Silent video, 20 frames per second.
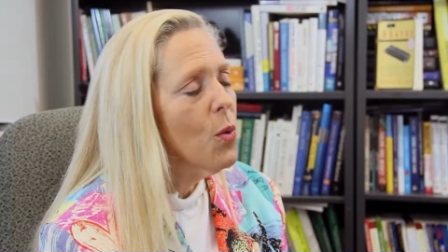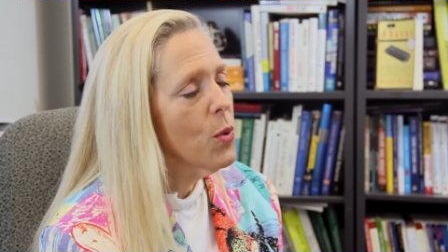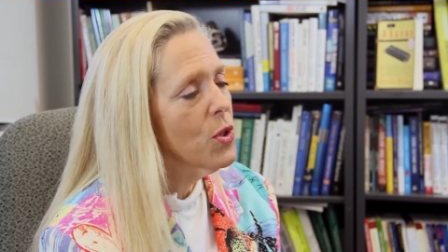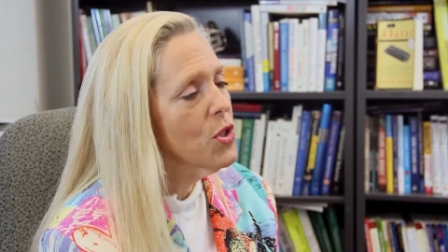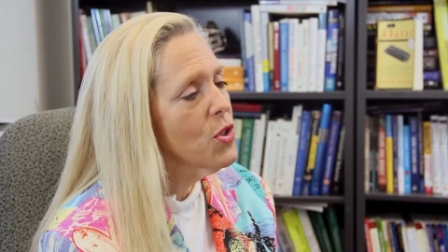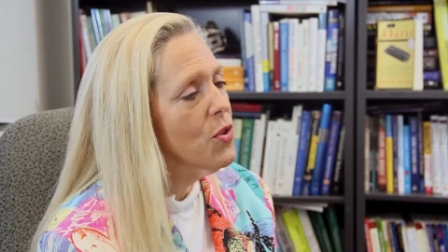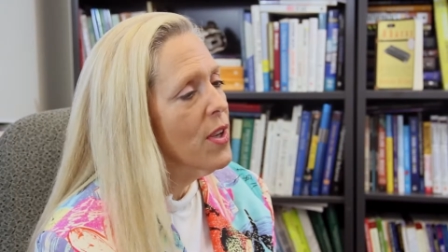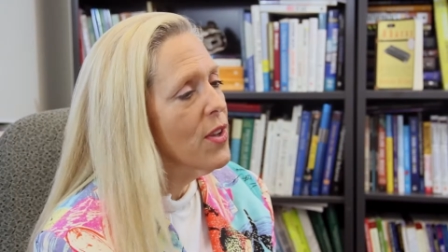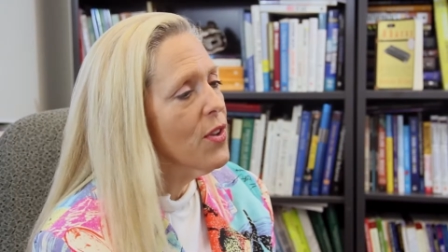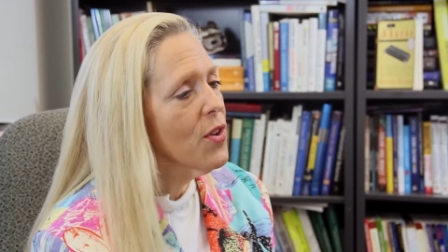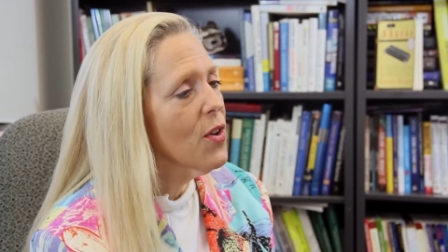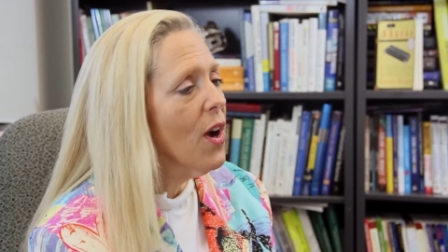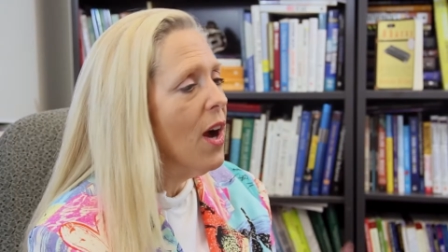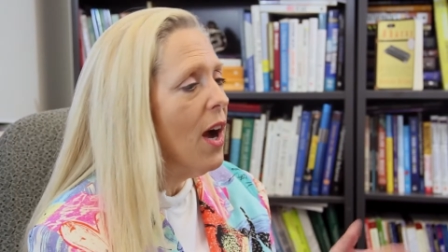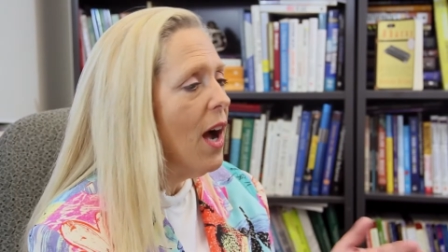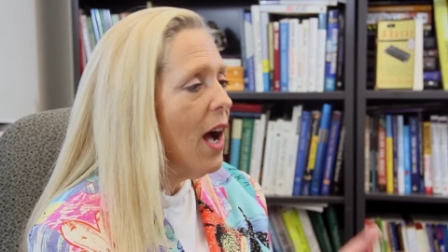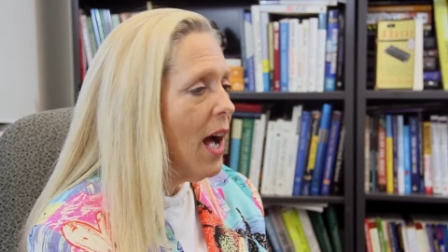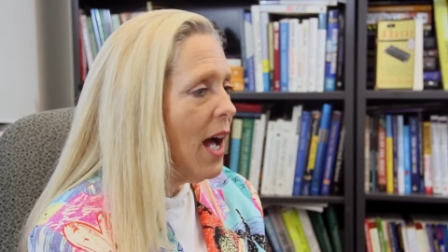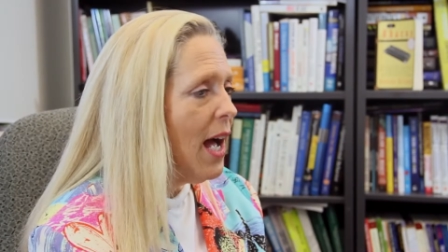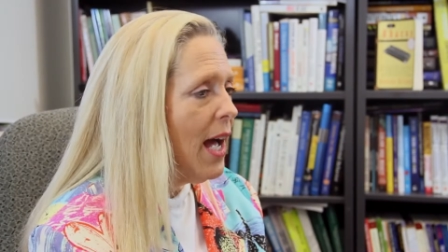which are either
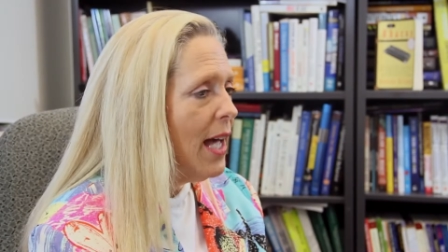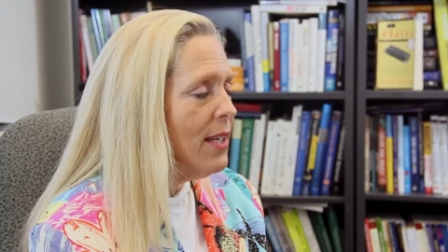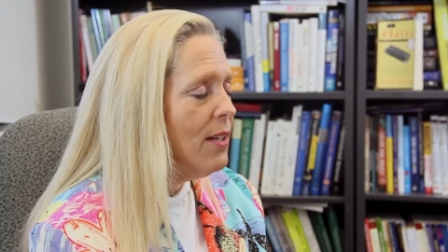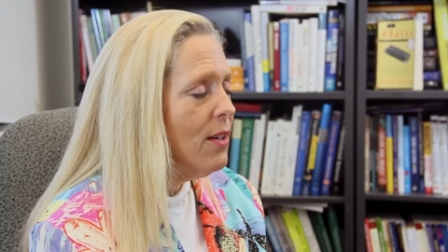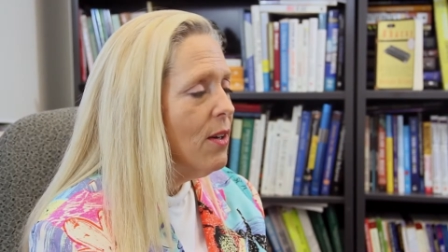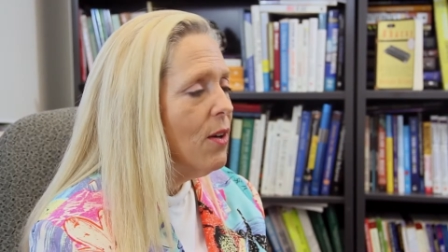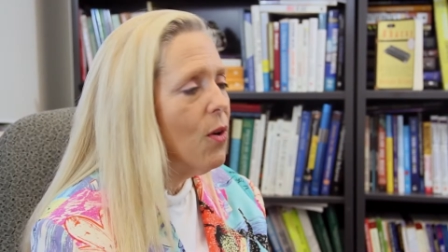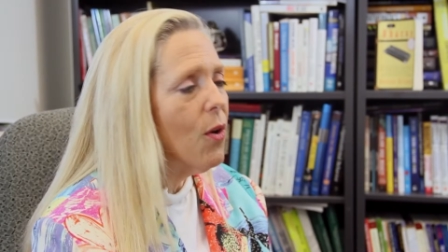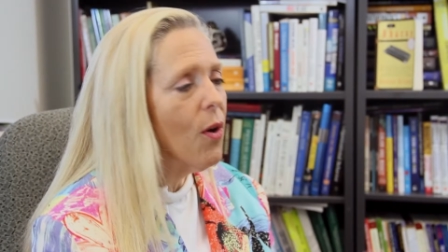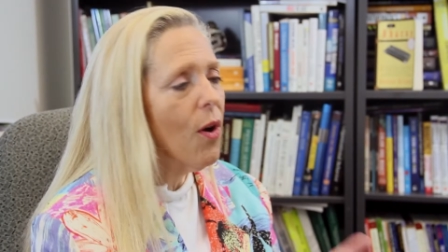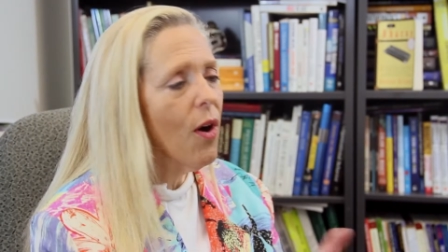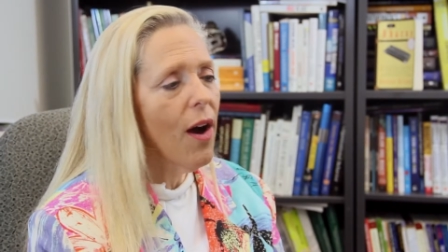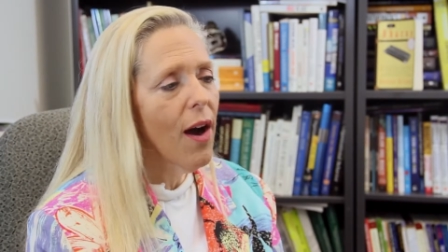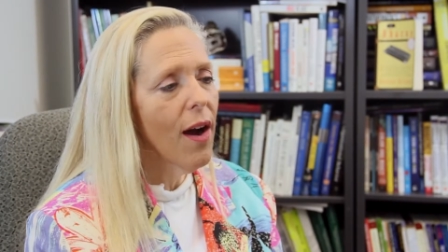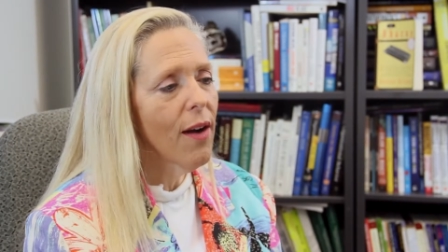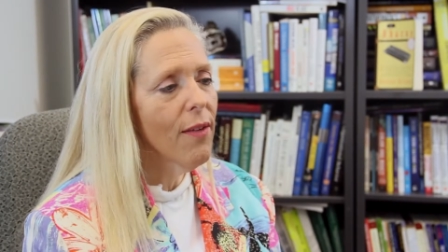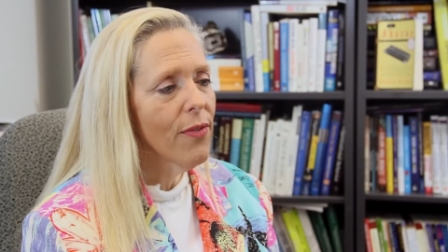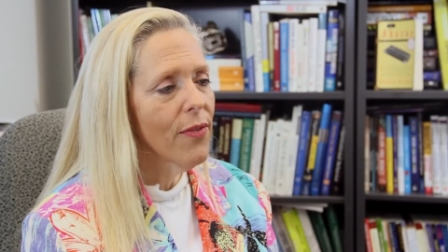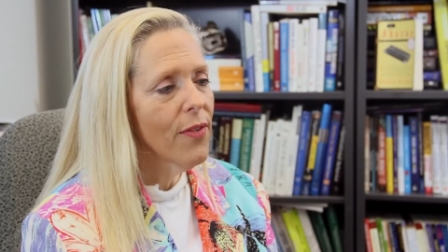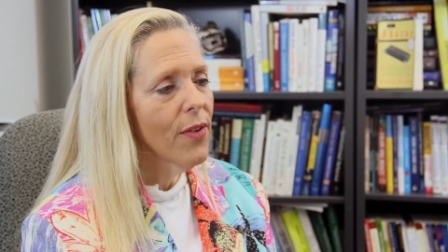on or
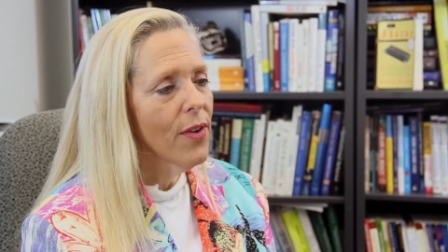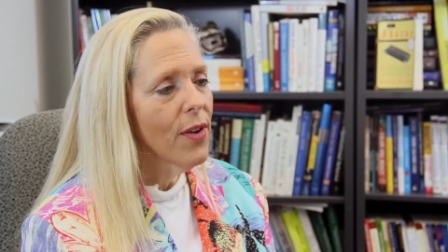off,